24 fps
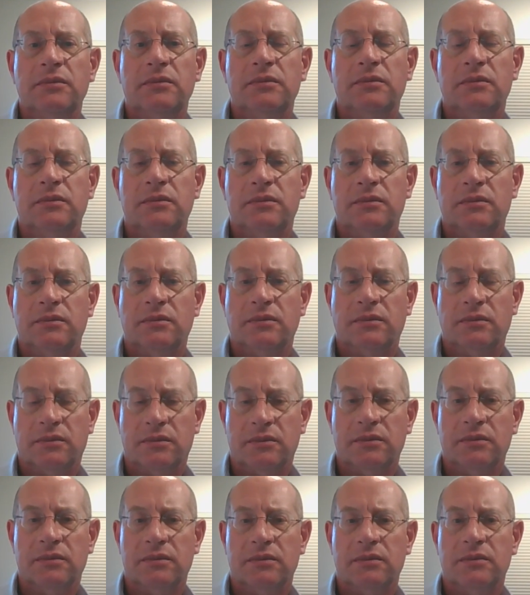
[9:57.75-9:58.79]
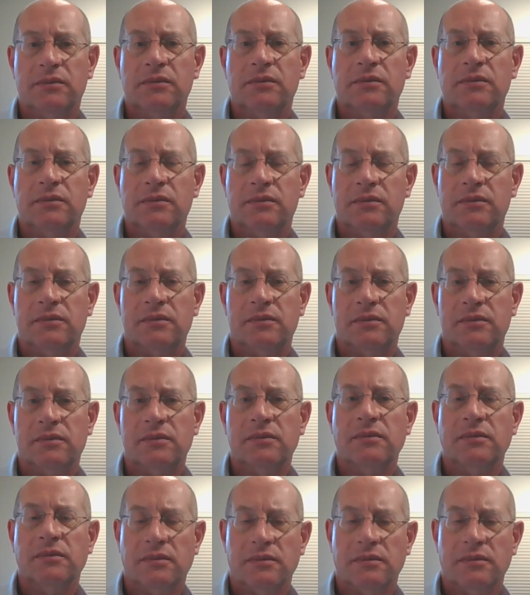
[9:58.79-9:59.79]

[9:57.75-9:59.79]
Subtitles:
(silent)